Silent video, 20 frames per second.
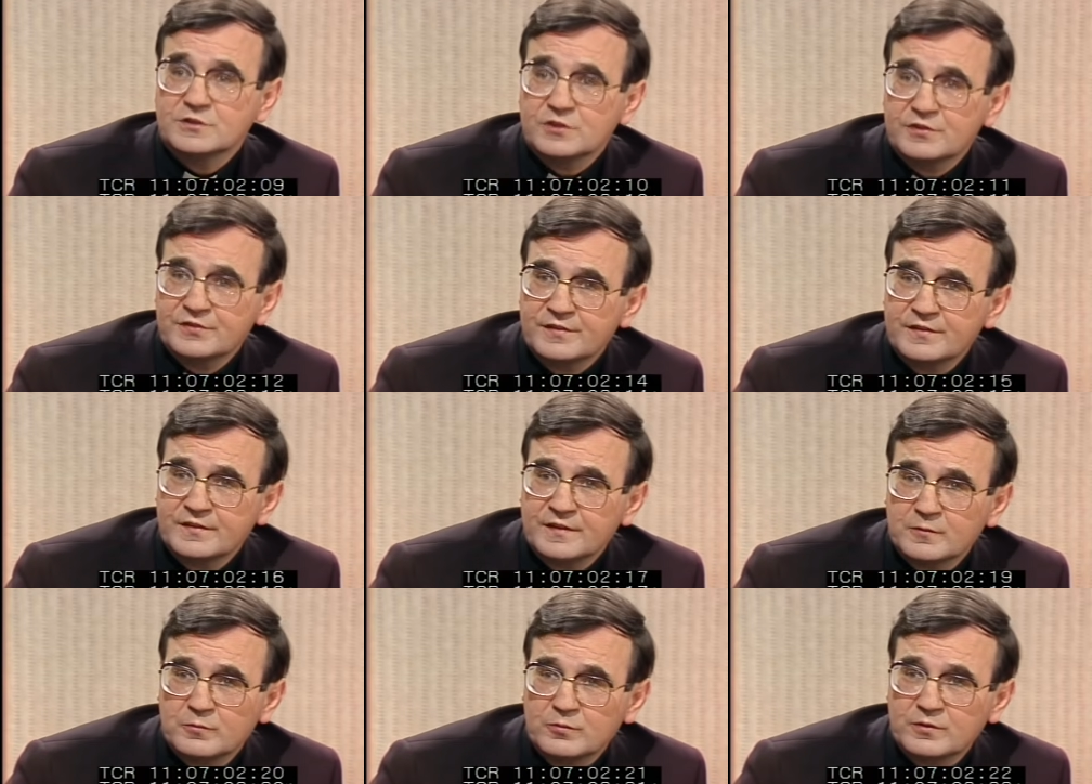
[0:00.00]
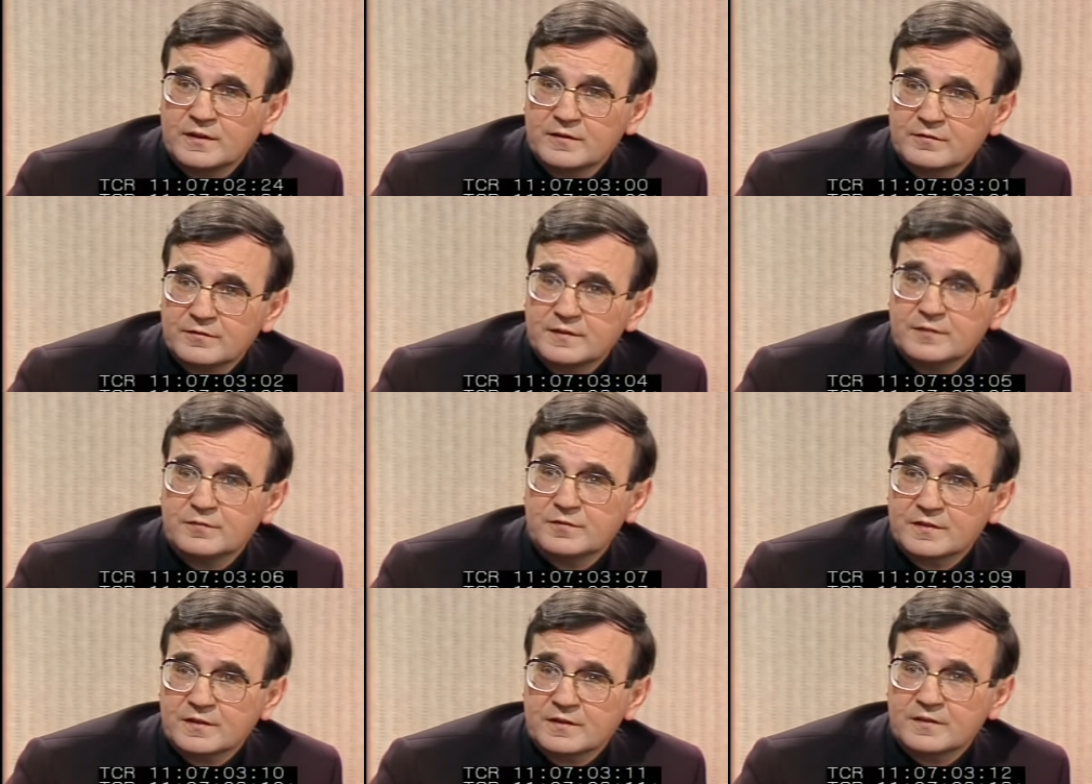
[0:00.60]
Just as I would have
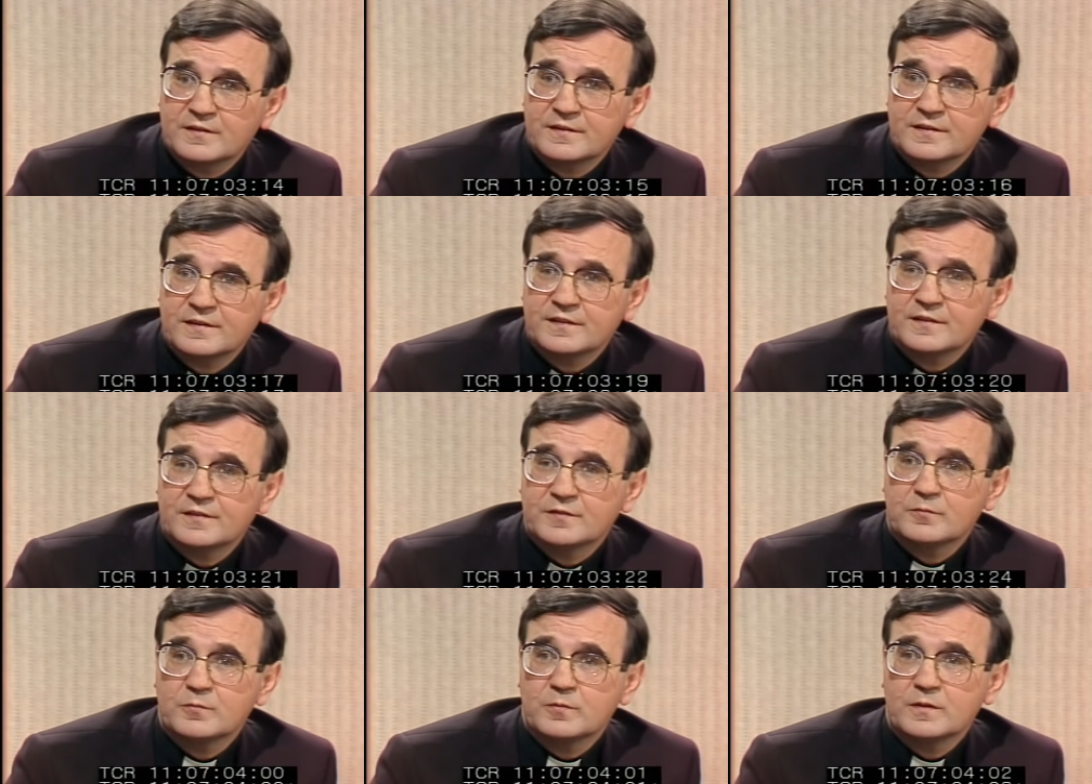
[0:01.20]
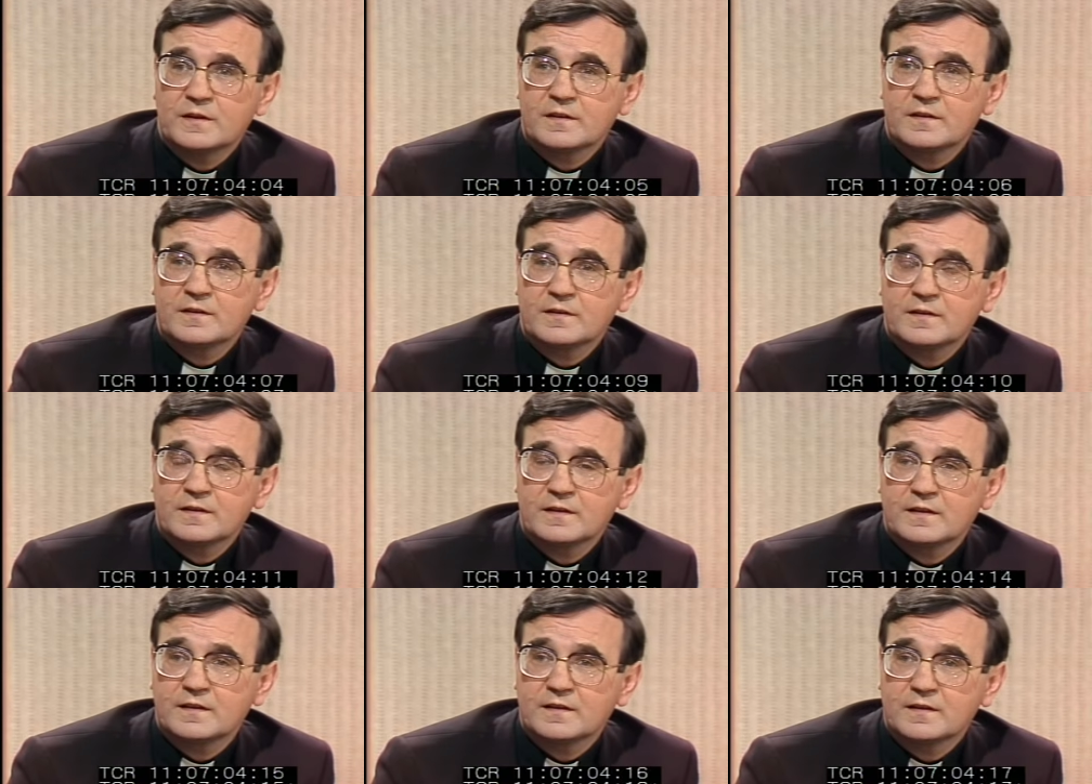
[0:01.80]
difficulties
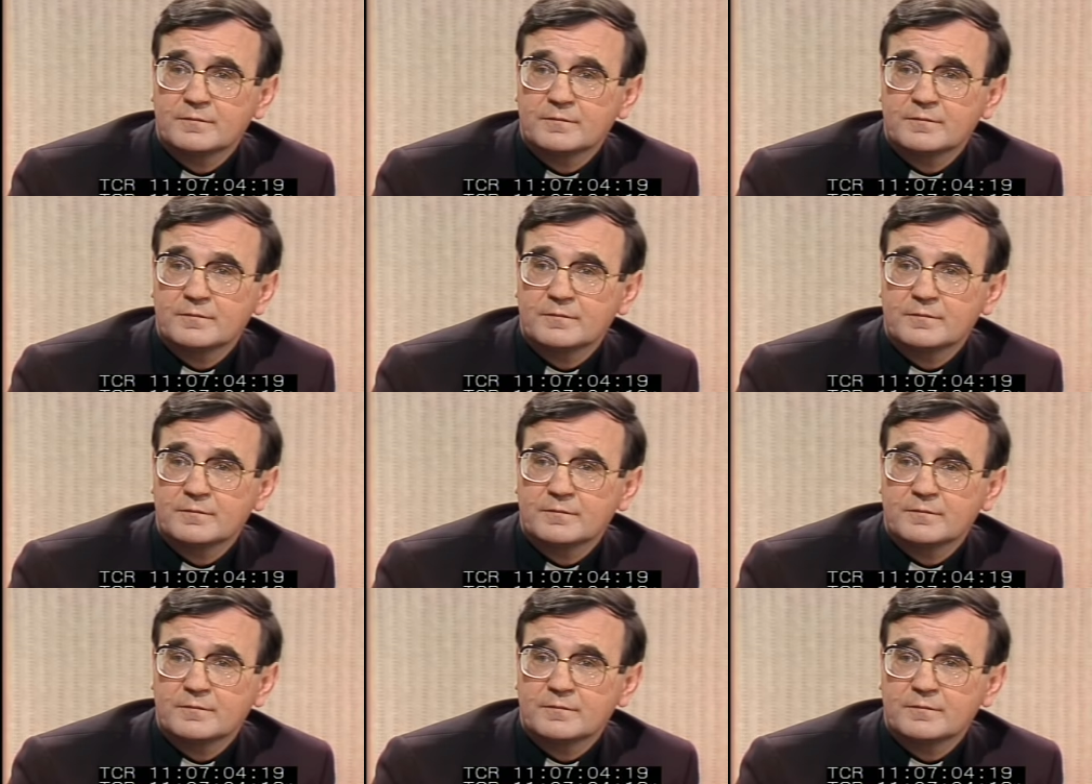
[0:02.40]
with